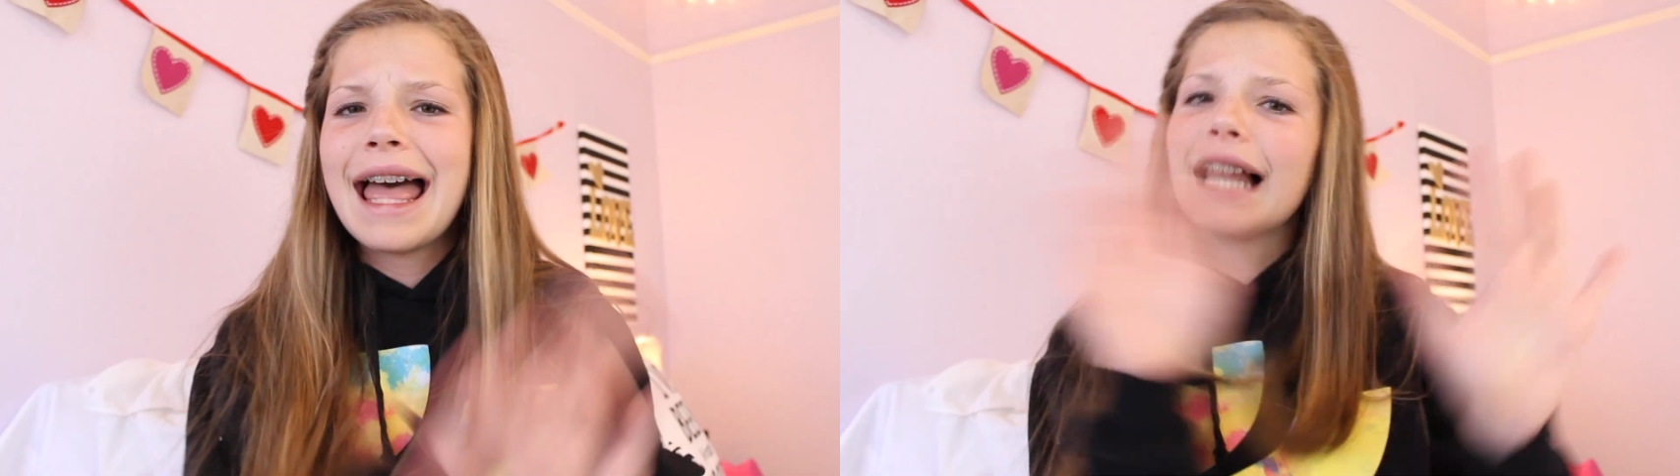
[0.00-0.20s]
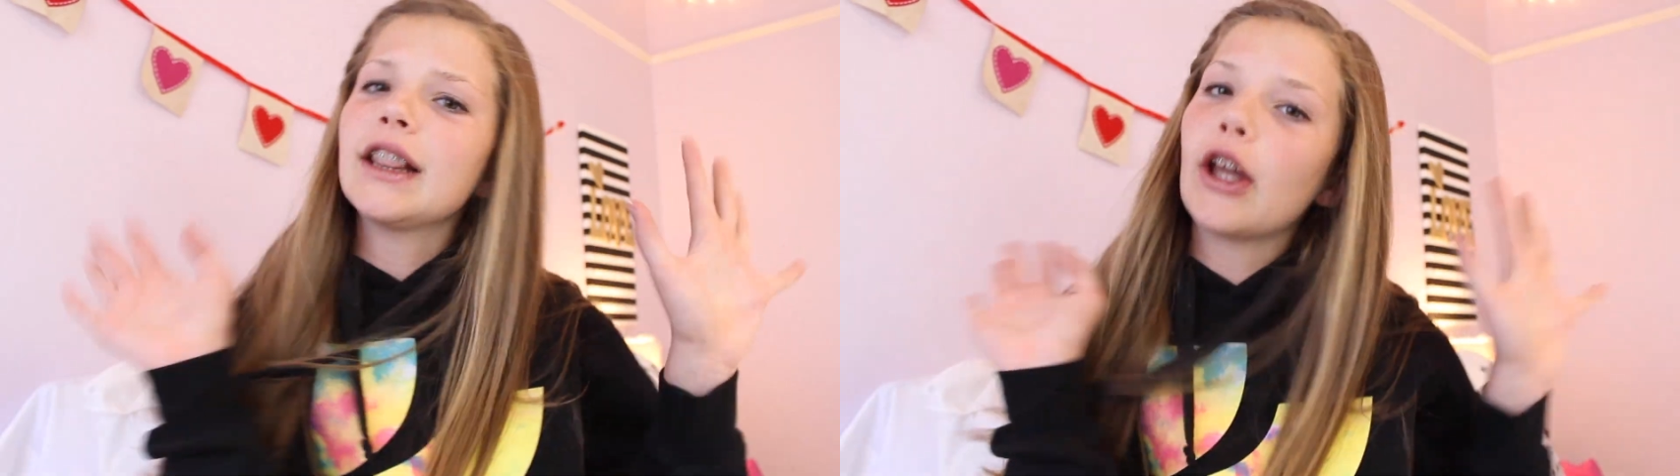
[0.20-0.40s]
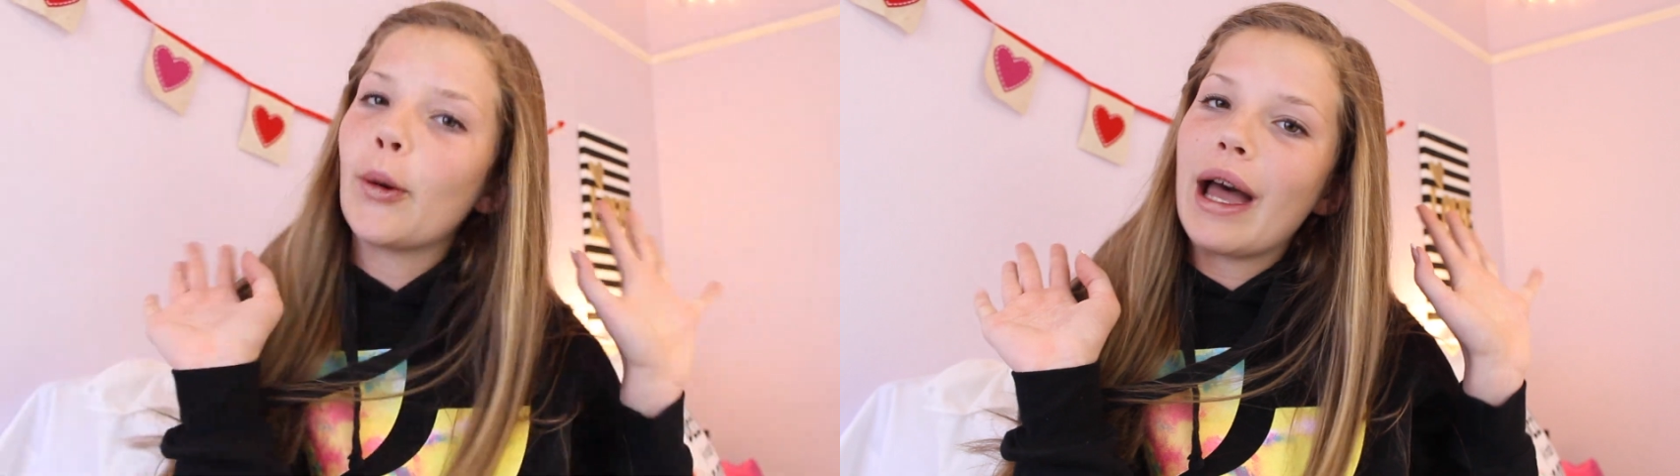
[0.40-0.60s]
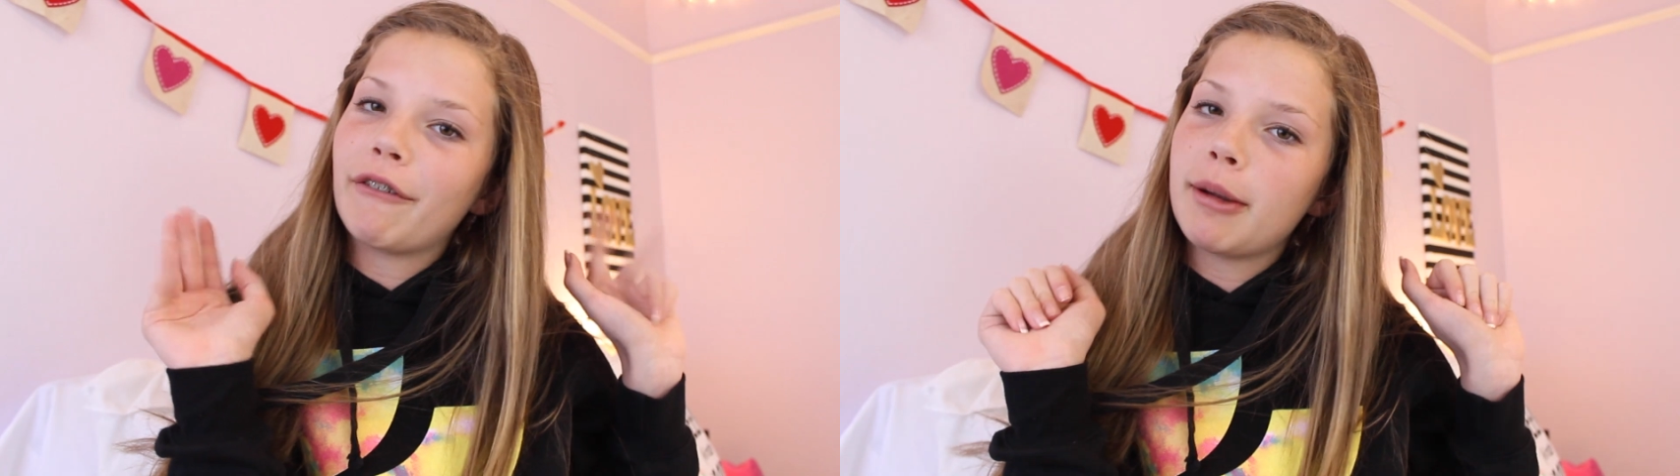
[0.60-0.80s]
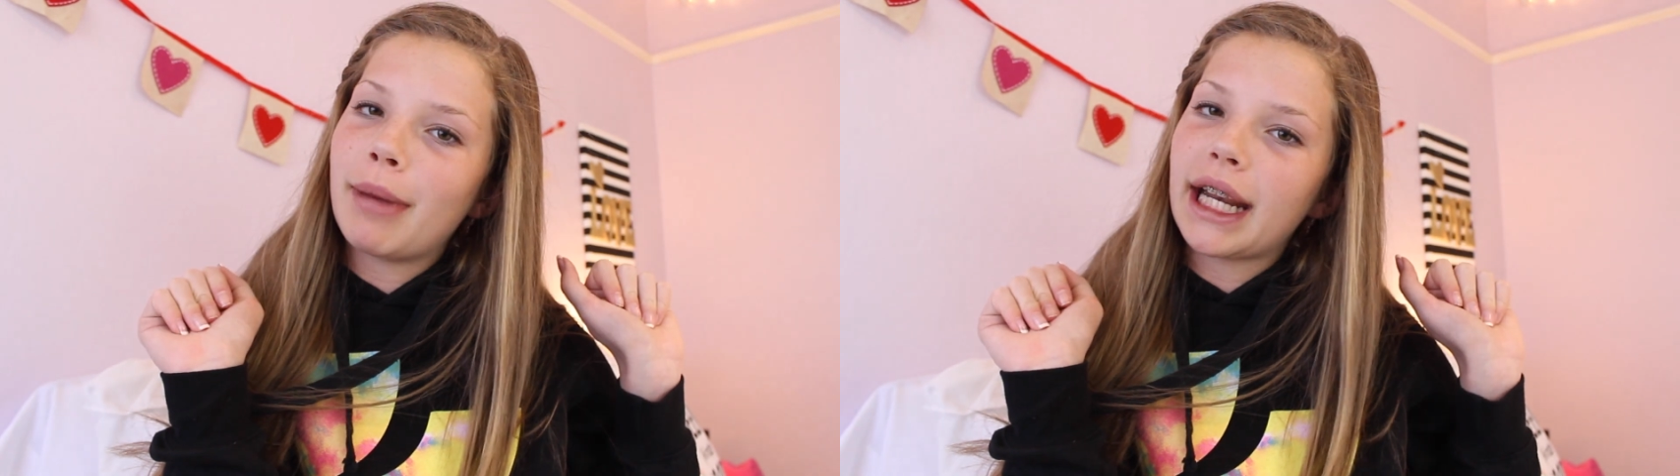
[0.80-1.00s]
Hello
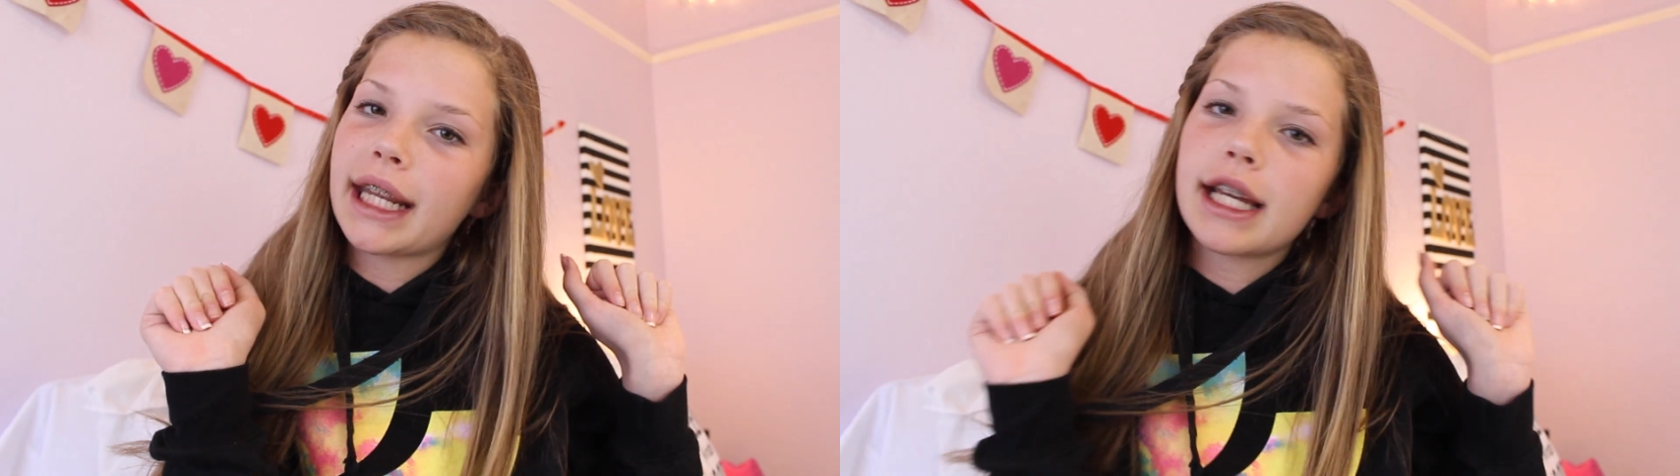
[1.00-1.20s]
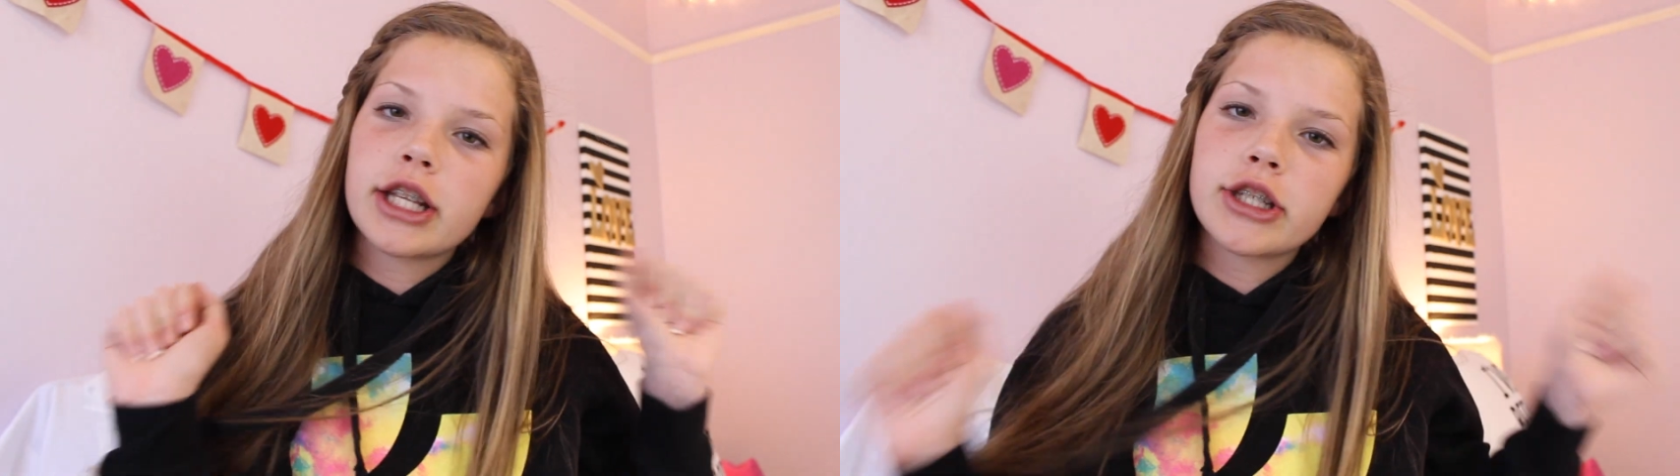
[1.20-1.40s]
everybody,